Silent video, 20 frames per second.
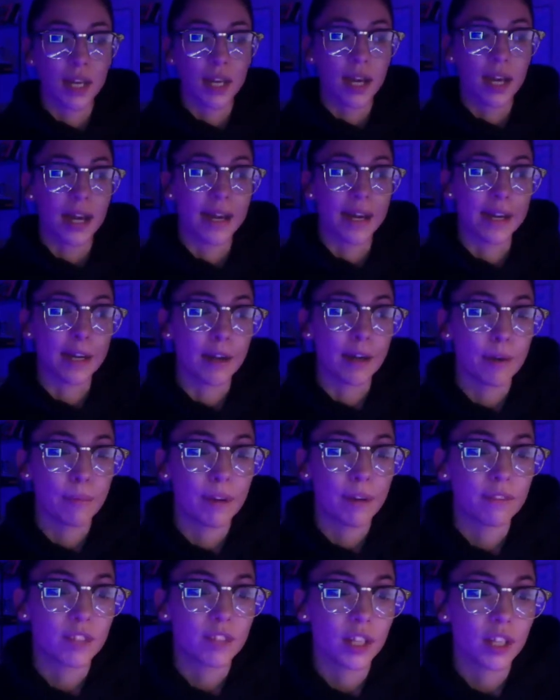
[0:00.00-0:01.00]
Um,
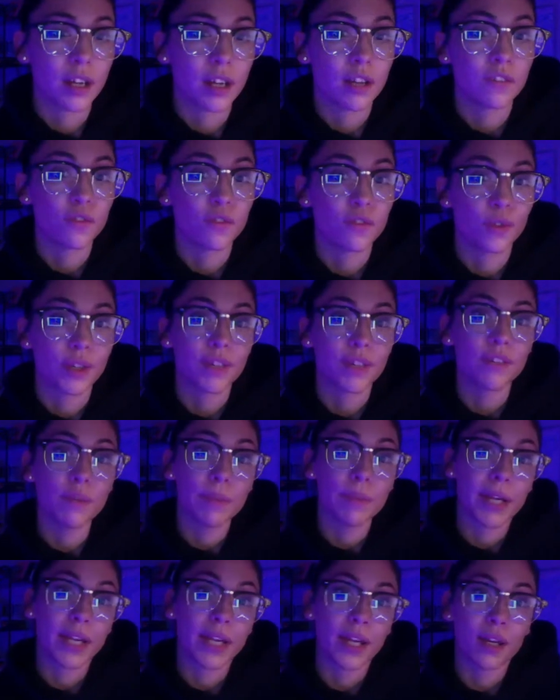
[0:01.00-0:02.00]
I've done four different
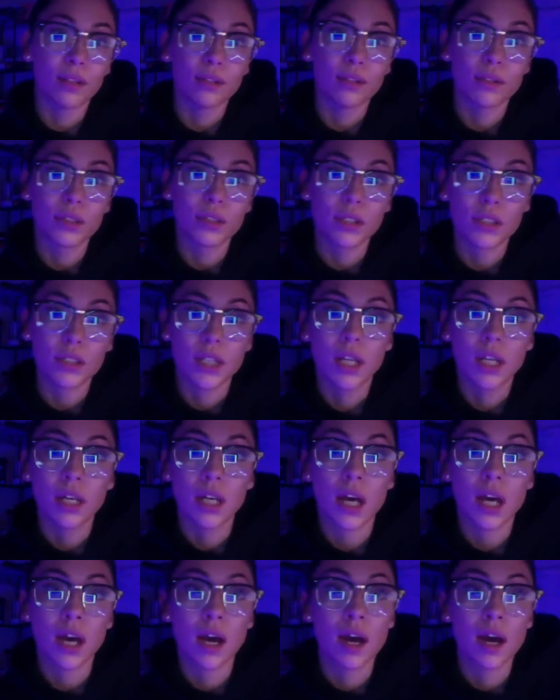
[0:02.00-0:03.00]
payouts.
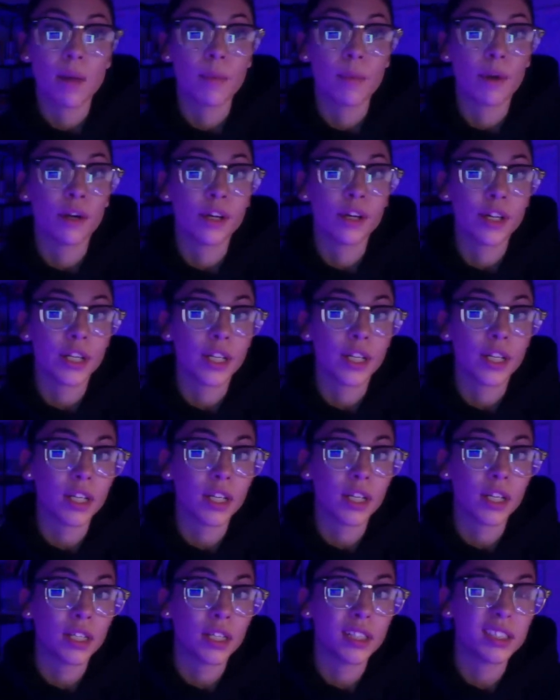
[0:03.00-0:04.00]
Um,
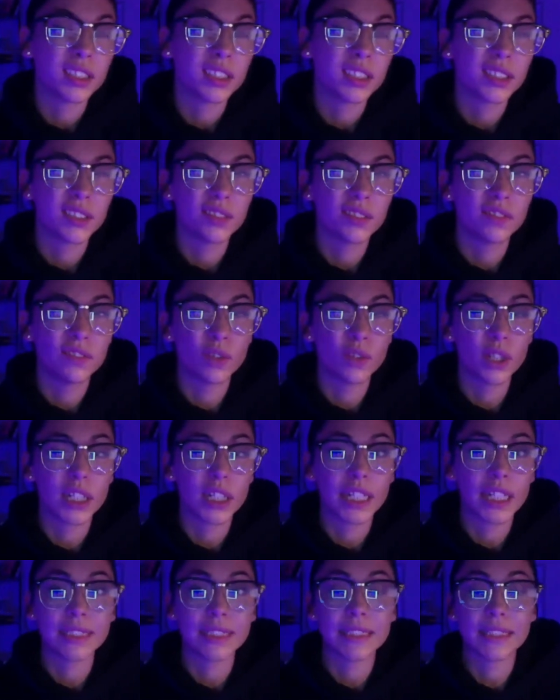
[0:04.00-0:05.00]
already, it's
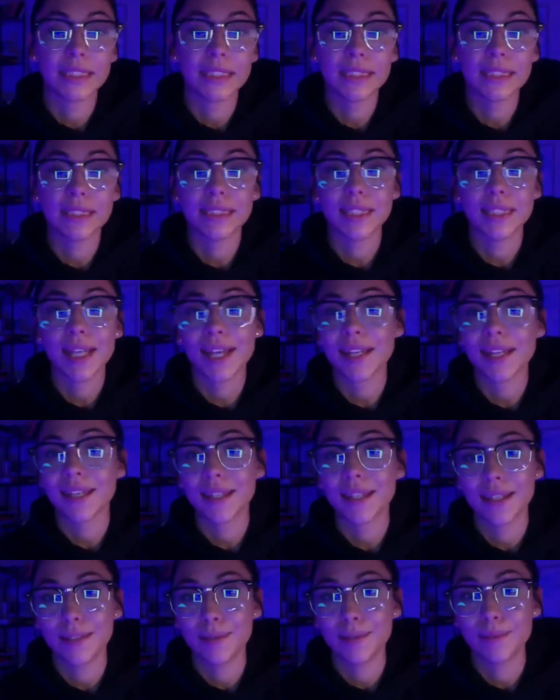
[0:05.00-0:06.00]
419
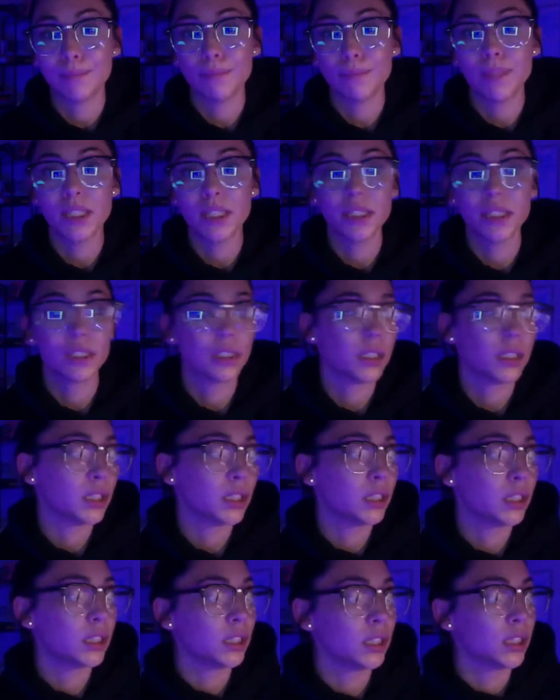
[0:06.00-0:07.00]
a.m.
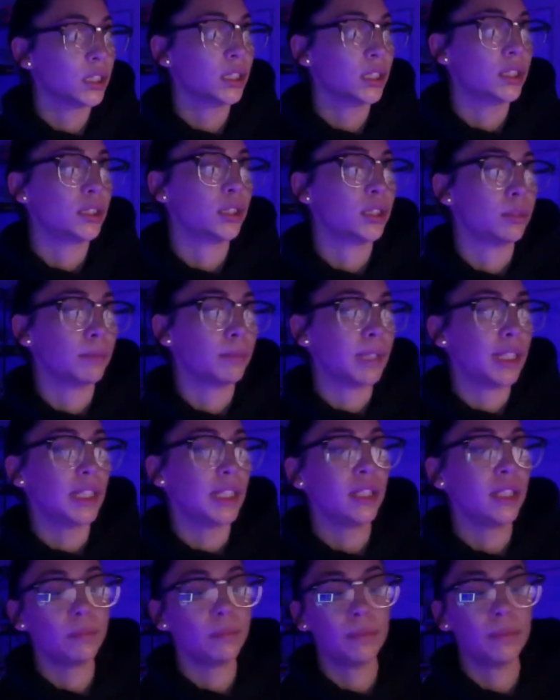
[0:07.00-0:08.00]
Don't
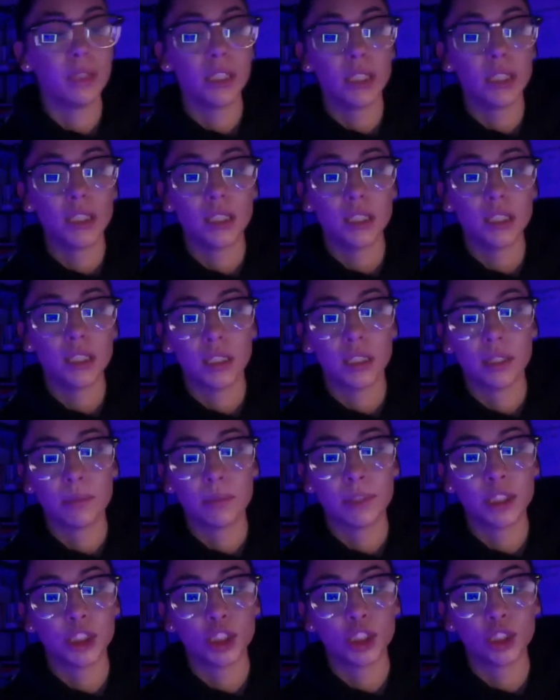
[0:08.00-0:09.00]
believe me, let
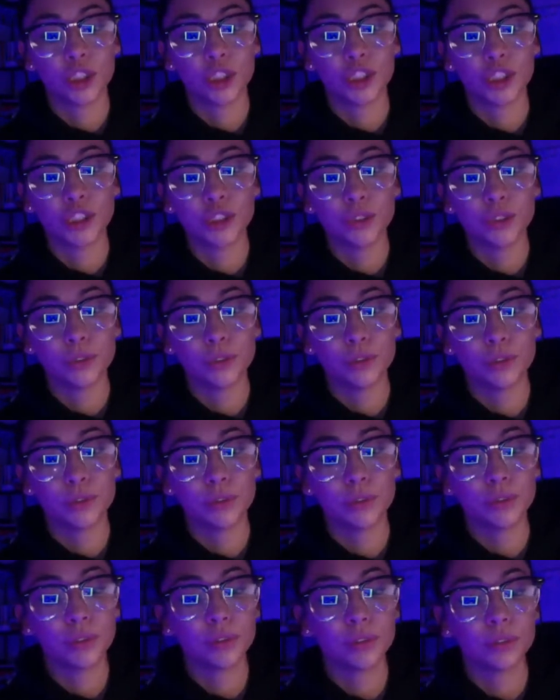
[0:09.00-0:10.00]
me show you.